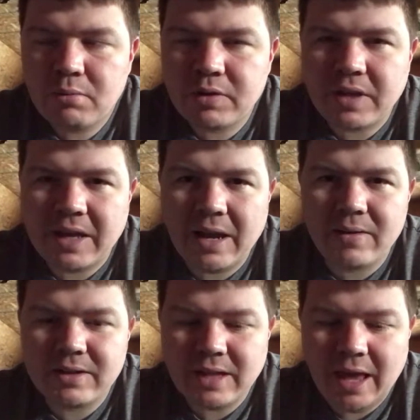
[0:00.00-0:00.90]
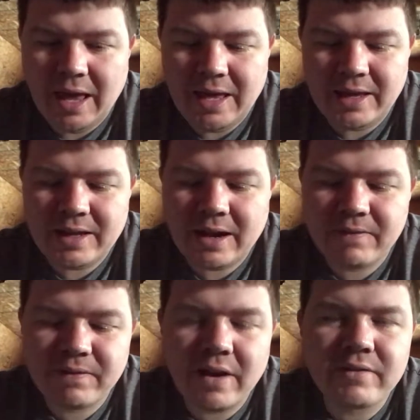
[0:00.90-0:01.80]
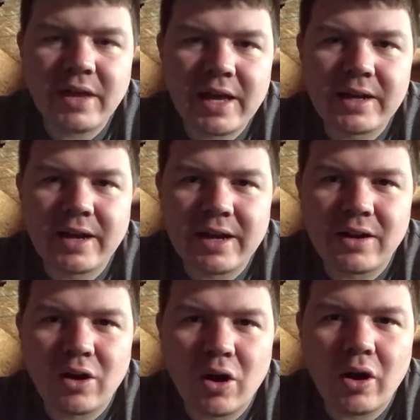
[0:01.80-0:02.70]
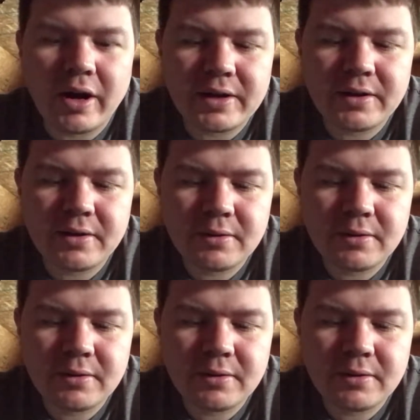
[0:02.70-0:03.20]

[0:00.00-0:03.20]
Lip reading: But they carried the 8, and I found that kind of odd.